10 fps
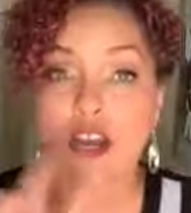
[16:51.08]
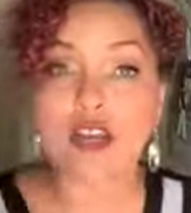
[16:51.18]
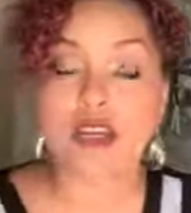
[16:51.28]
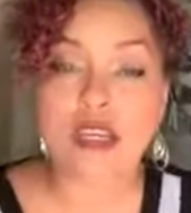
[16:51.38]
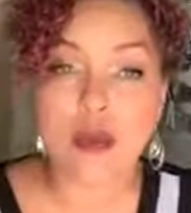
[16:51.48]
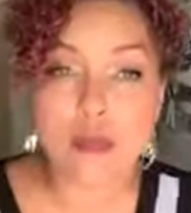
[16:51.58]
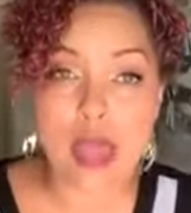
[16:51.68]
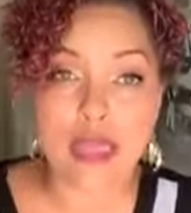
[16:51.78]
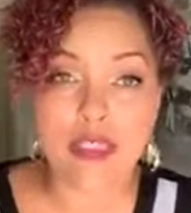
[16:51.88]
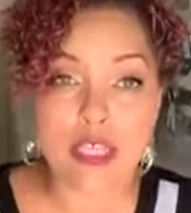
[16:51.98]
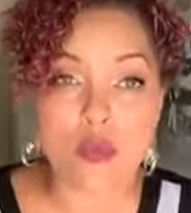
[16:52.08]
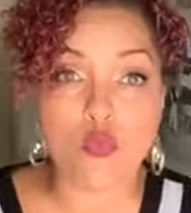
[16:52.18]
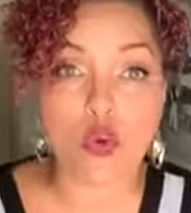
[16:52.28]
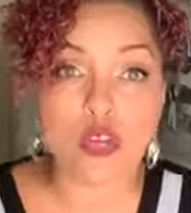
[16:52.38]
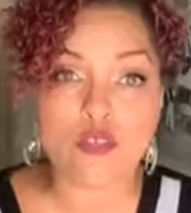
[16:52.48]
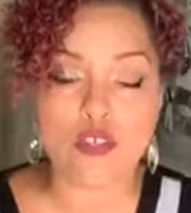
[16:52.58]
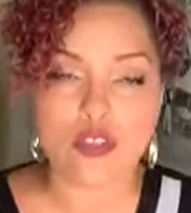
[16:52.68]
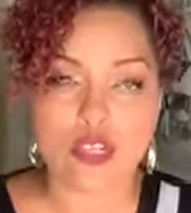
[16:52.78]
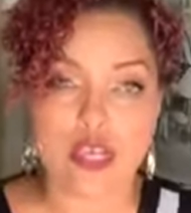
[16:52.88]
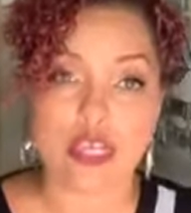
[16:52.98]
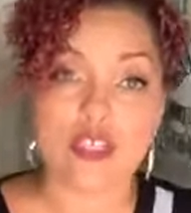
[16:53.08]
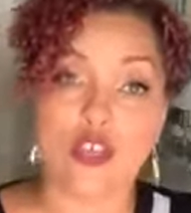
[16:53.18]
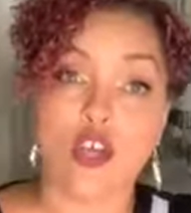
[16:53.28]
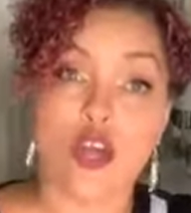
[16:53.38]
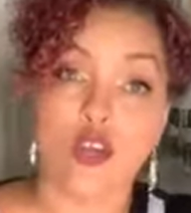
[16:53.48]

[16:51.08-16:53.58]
They're gonna come back and say one of two things: